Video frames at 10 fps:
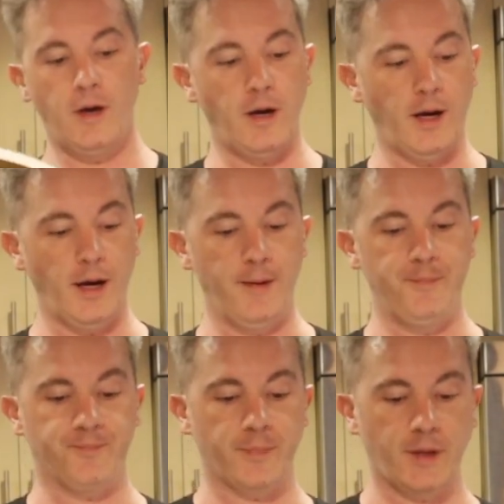Do
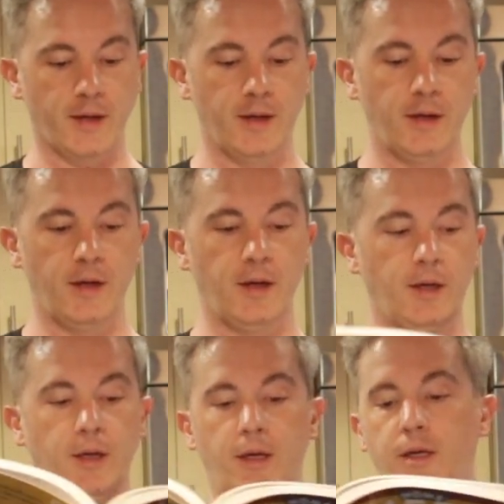
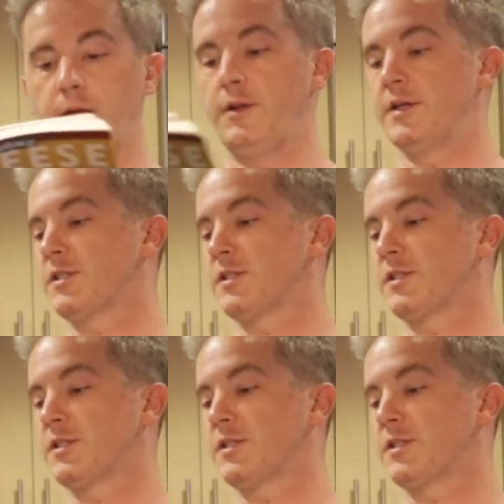this,